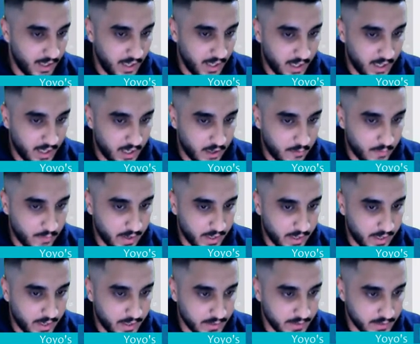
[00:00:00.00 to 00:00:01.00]

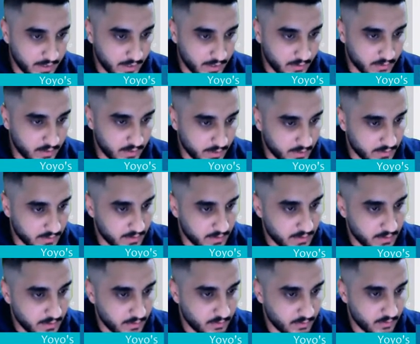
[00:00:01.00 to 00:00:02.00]
And yeah, it looks like it's
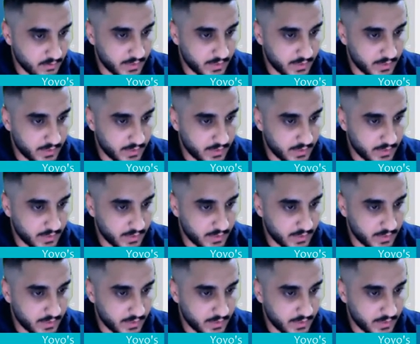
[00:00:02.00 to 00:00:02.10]
still